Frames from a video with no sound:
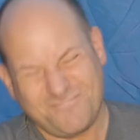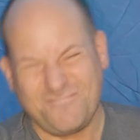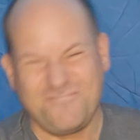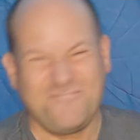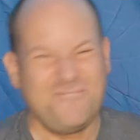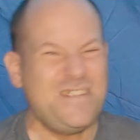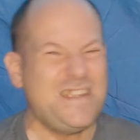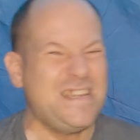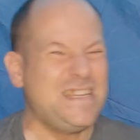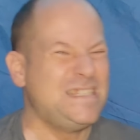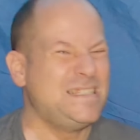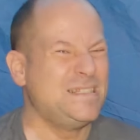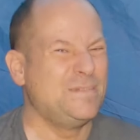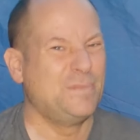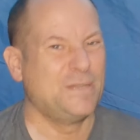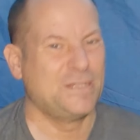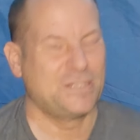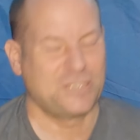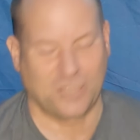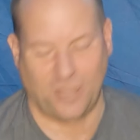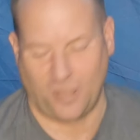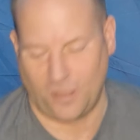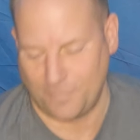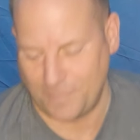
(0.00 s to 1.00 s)
reasonably
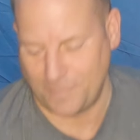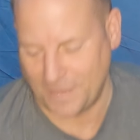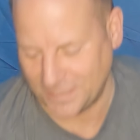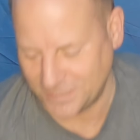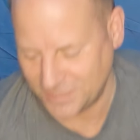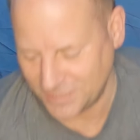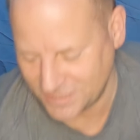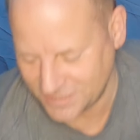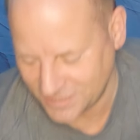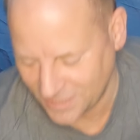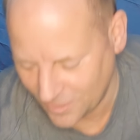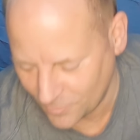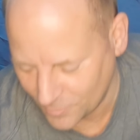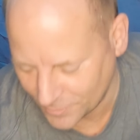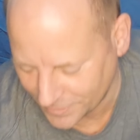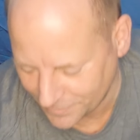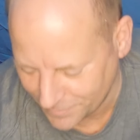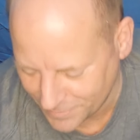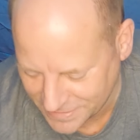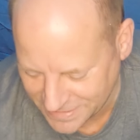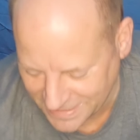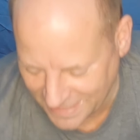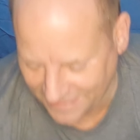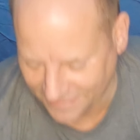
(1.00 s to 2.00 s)
sharp edges, so I want to
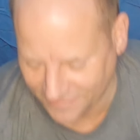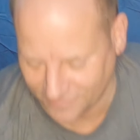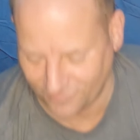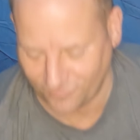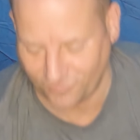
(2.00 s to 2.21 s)
protect the